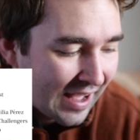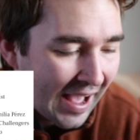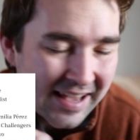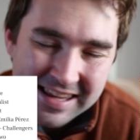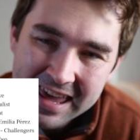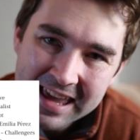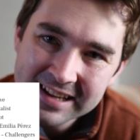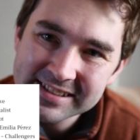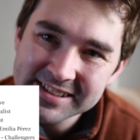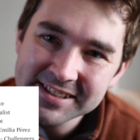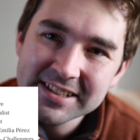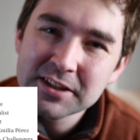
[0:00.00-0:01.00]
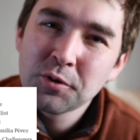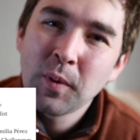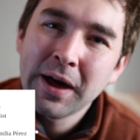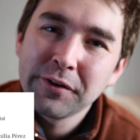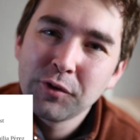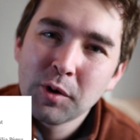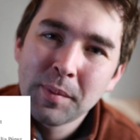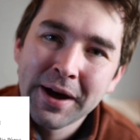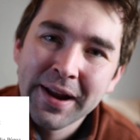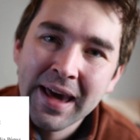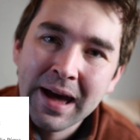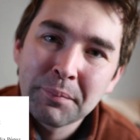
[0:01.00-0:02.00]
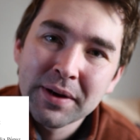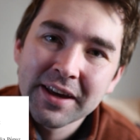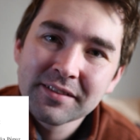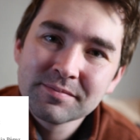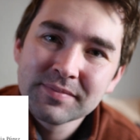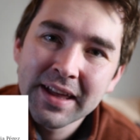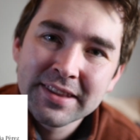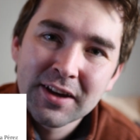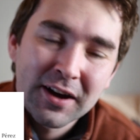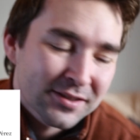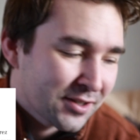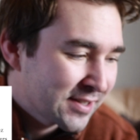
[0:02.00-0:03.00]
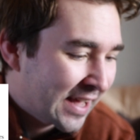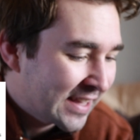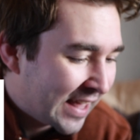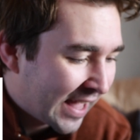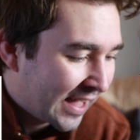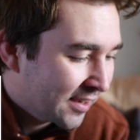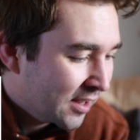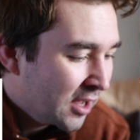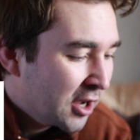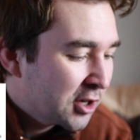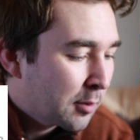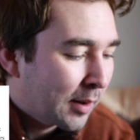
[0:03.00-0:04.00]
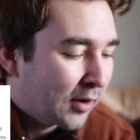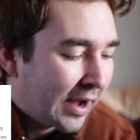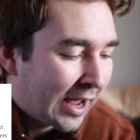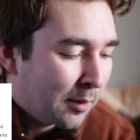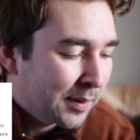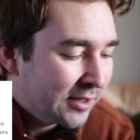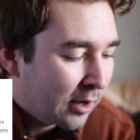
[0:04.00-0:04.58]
I can't see the Wild Robot happening at the Oscars. I can't. No matter how many